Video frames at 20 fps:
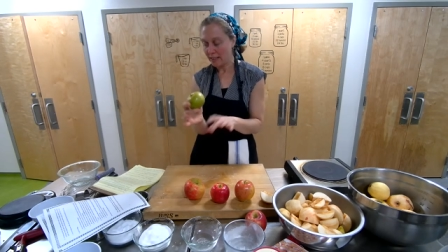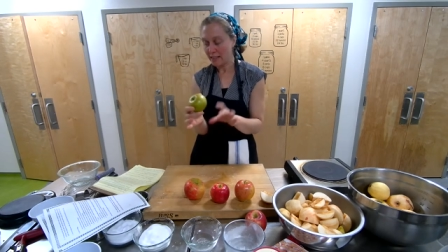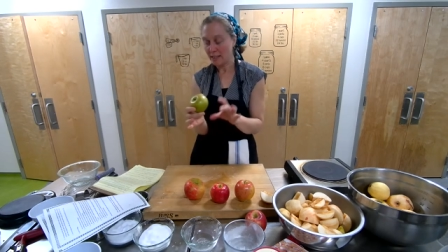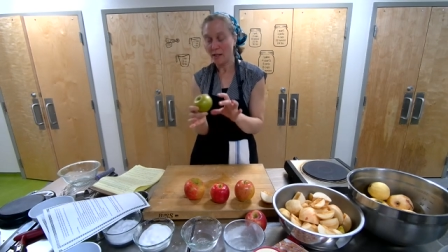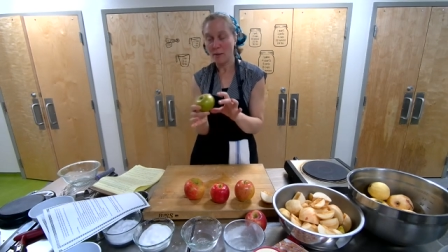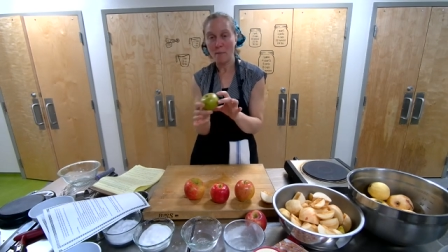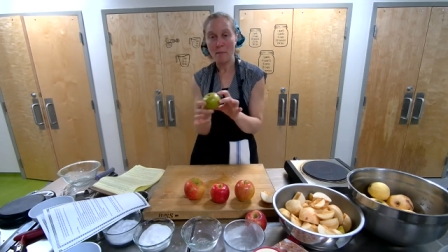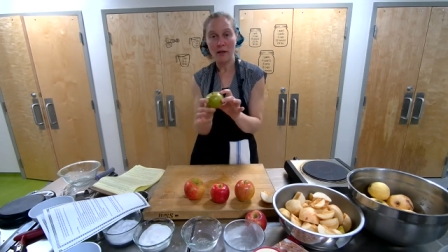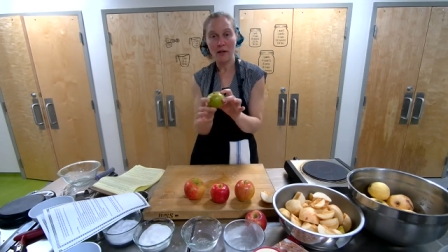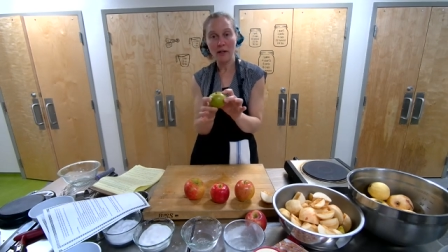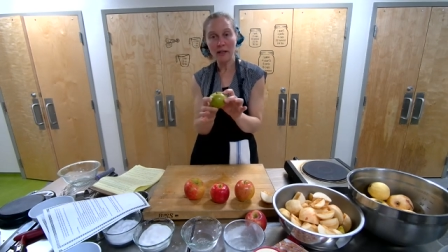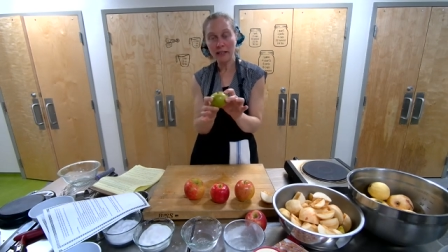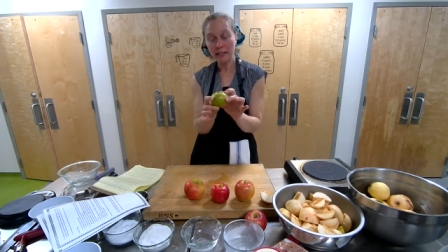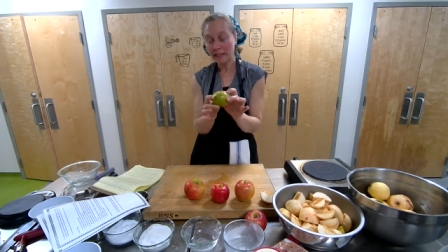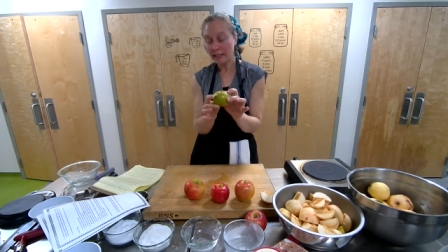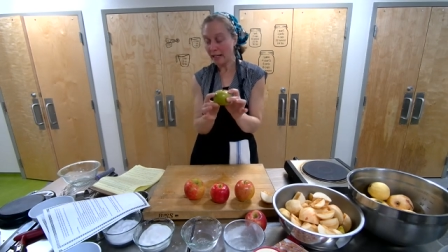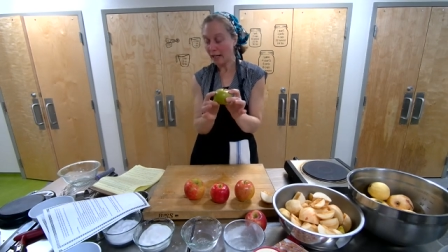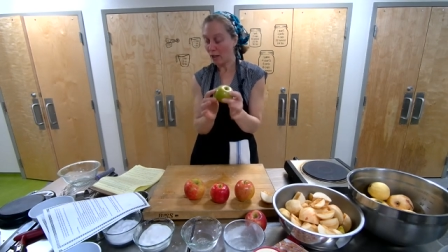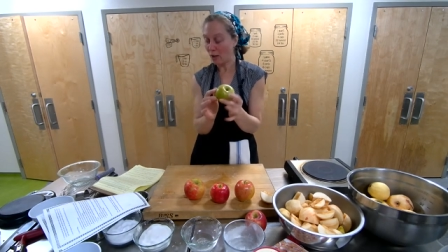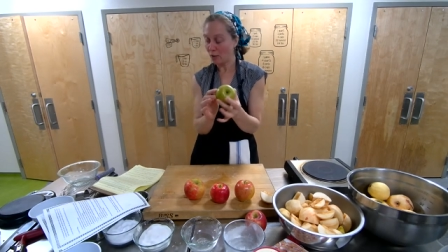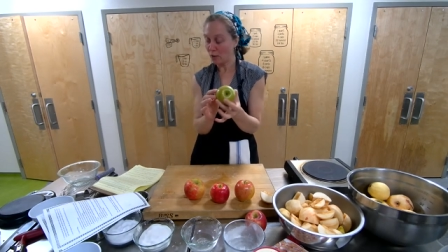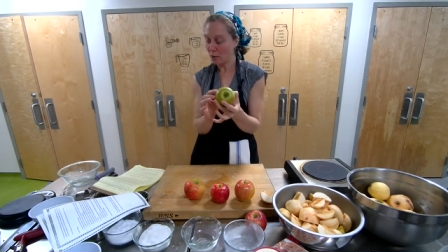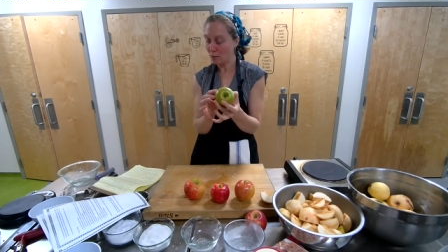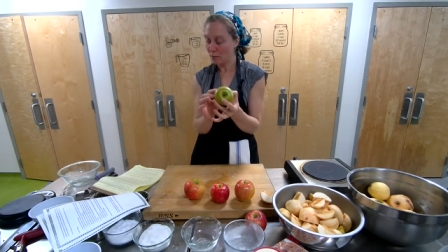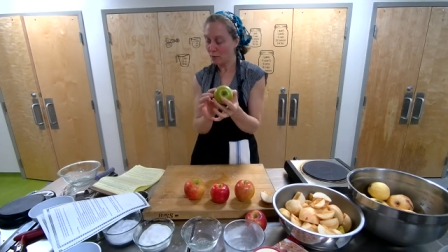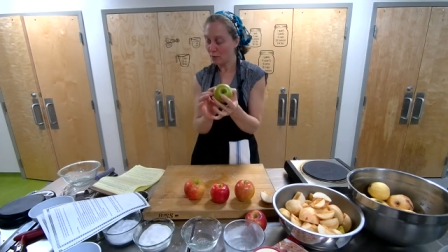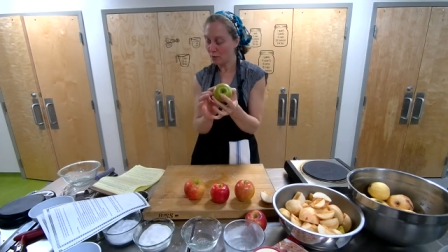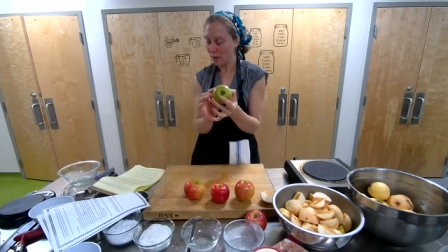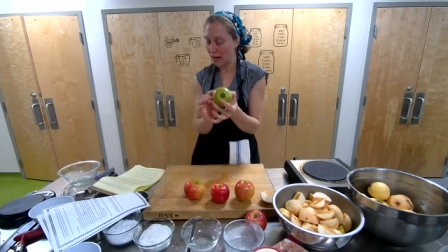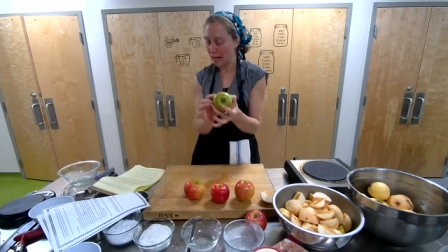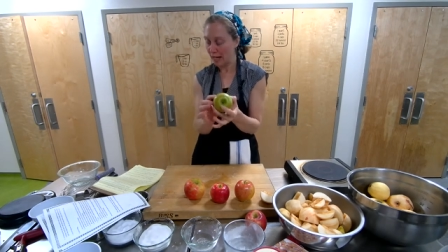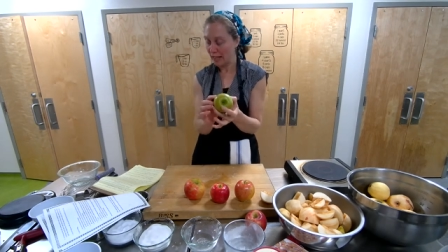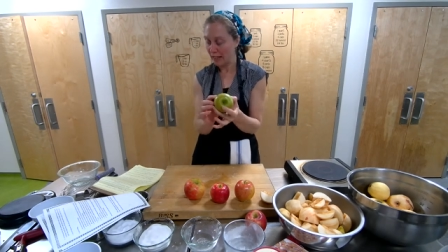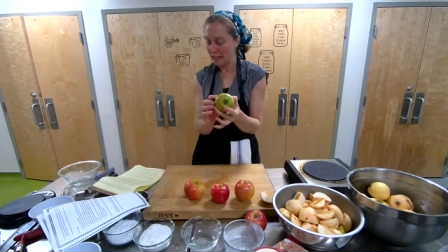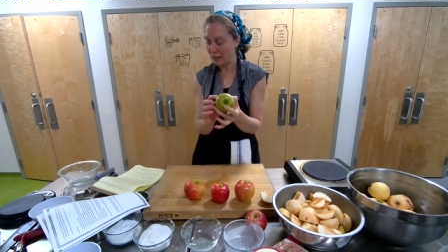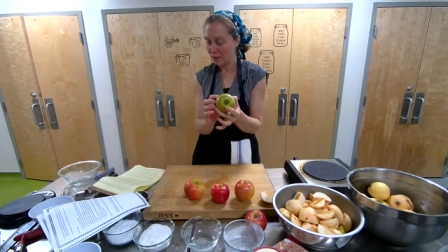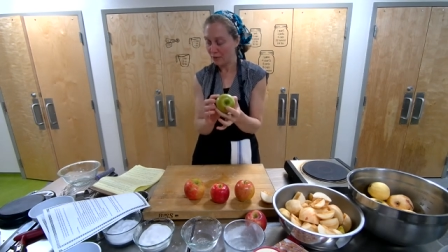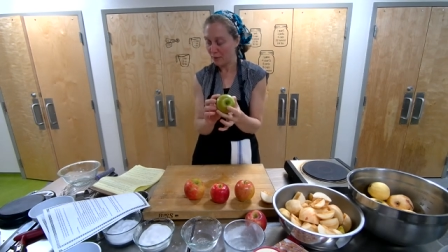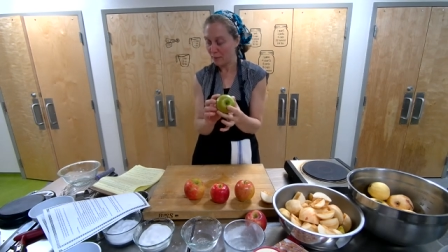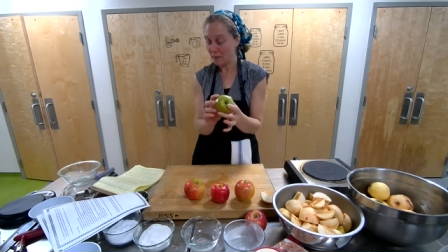an American heirloom variety
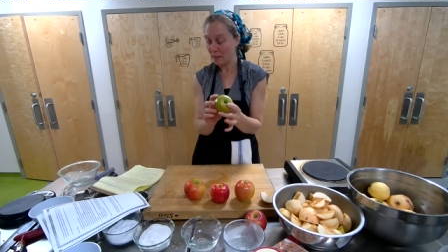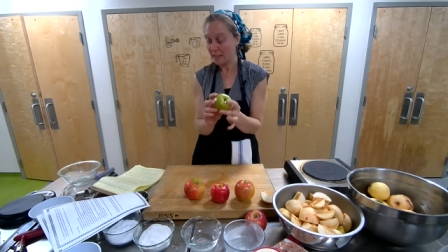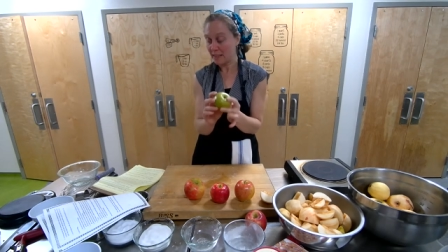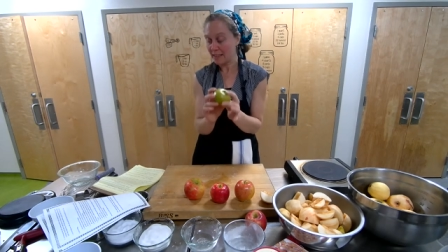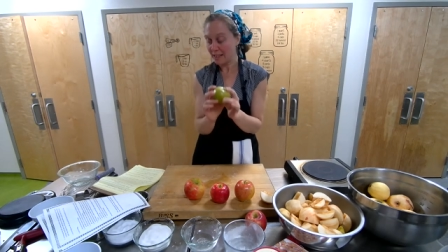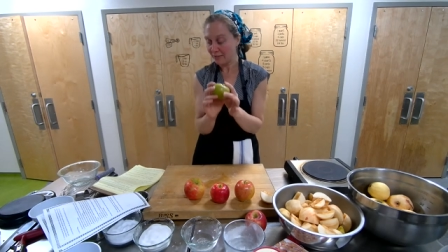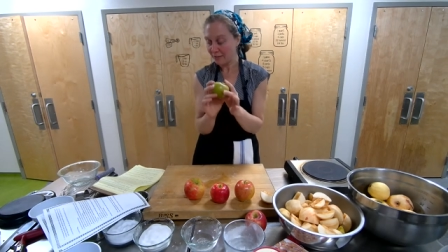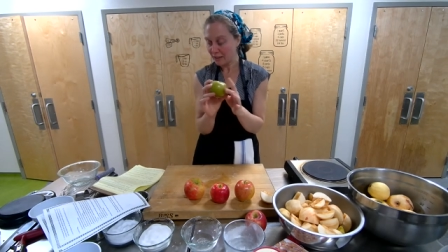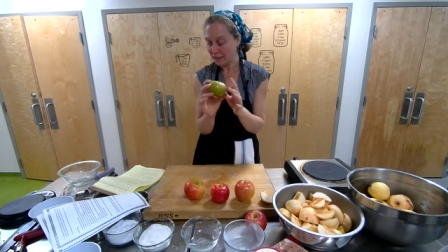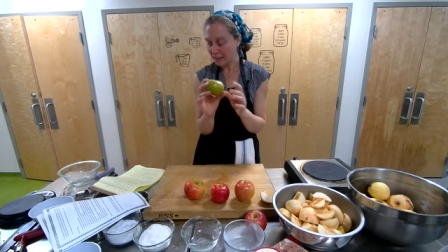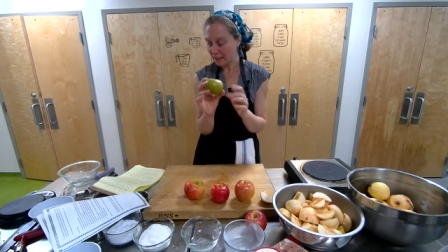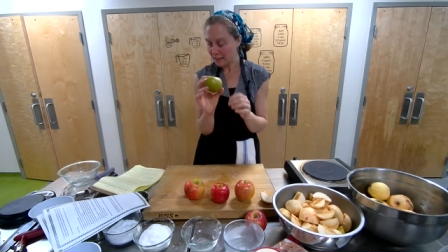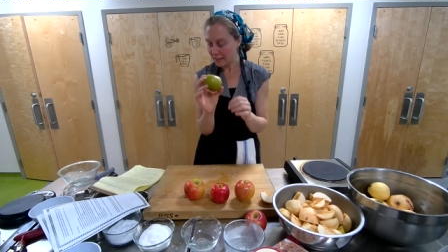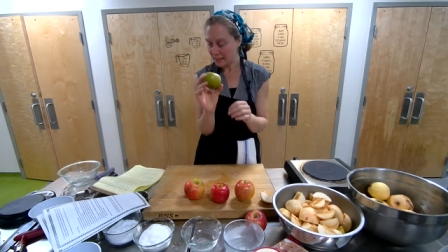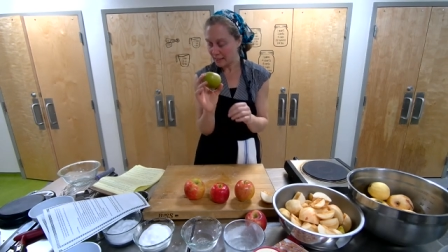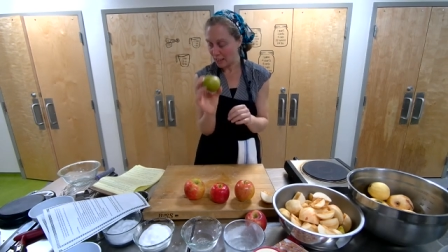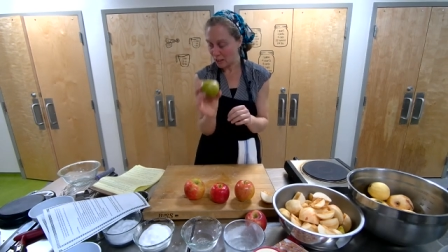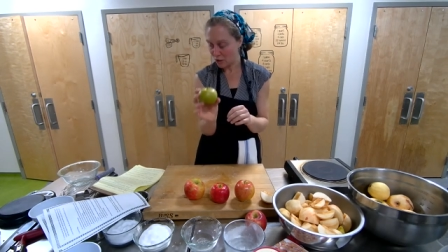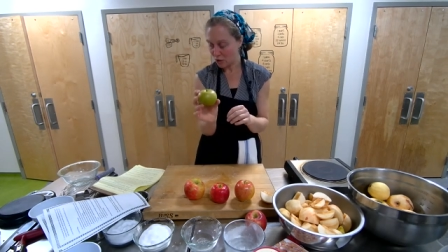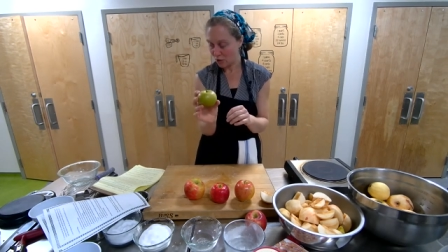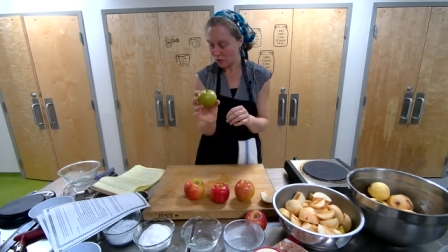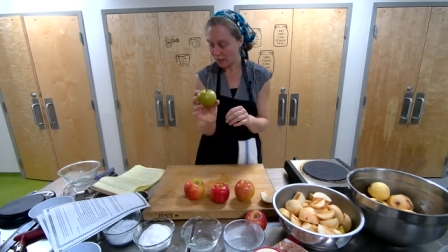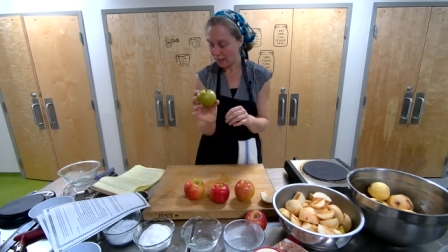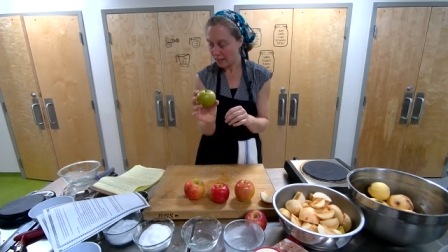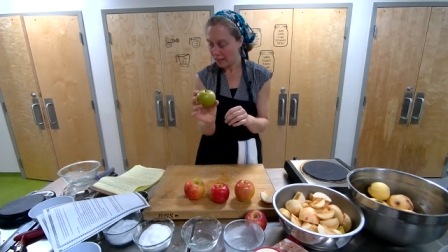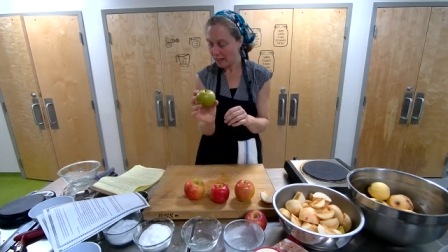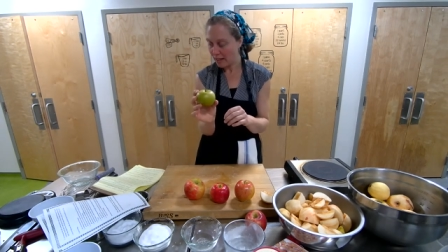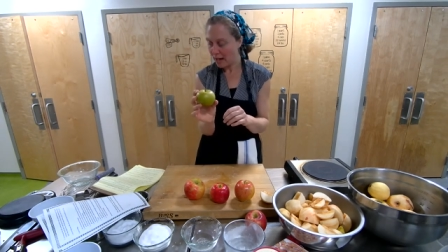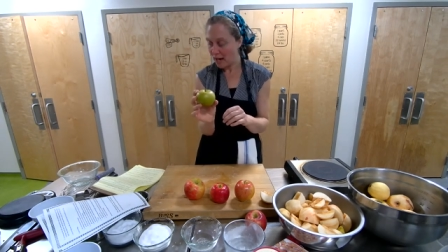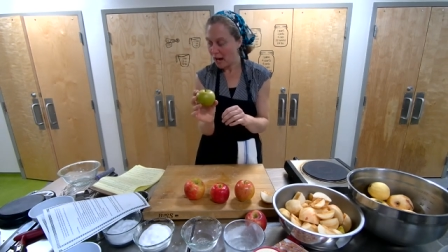from the 17th century,